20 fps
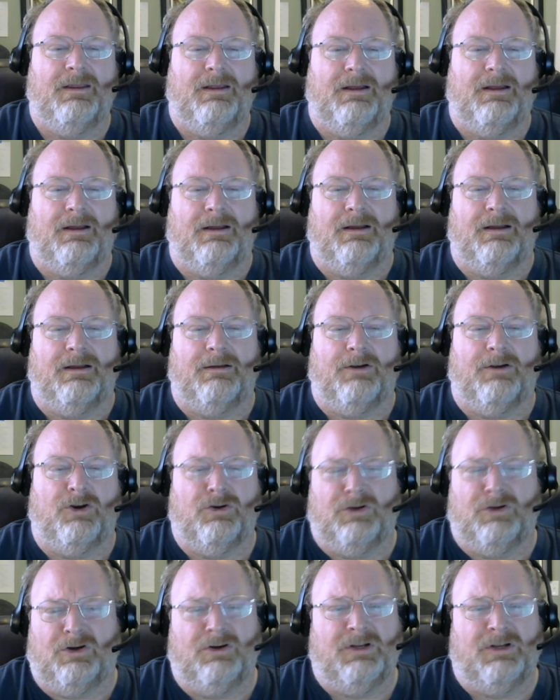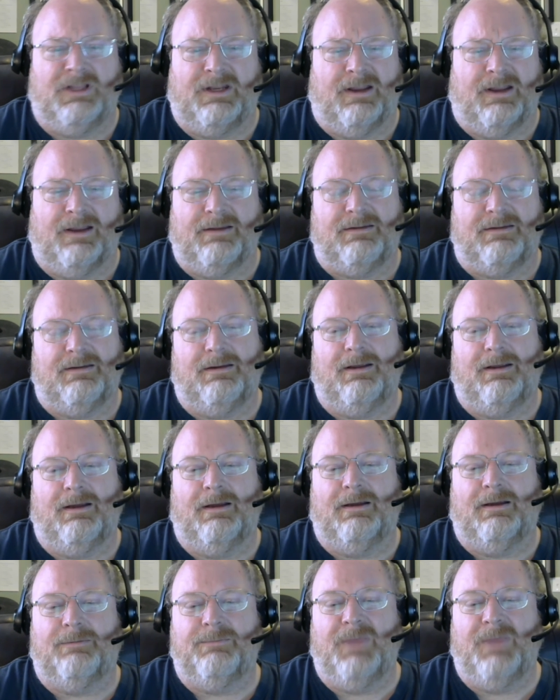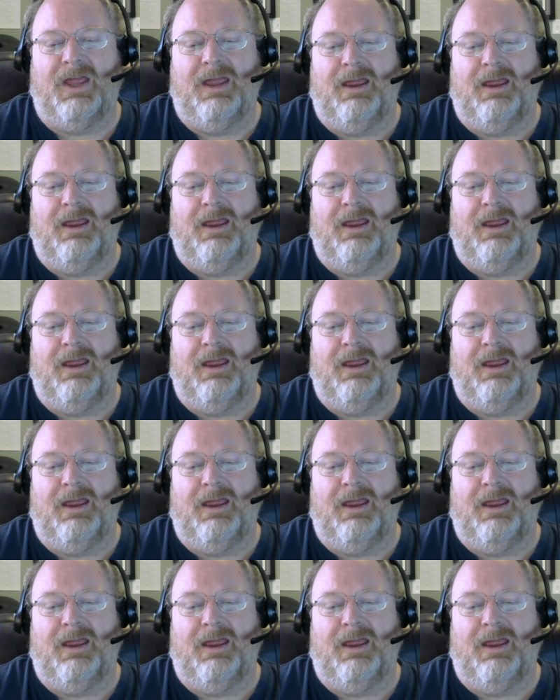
uh, er, early days. Um,